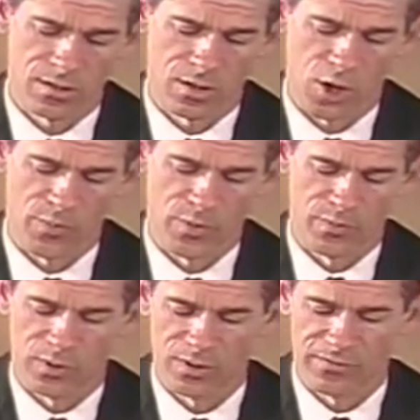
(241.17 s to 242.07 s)
Harbor
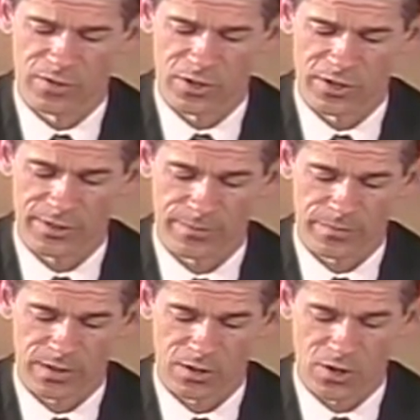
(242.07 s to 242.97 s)
Boulevard,
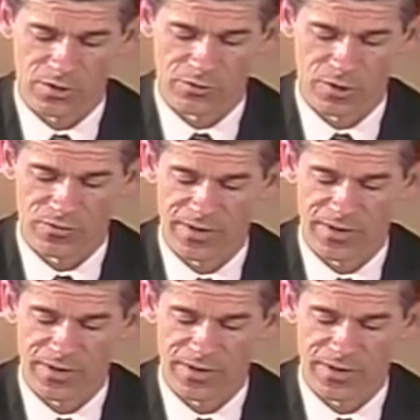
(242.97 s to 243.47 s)
Garden Grove,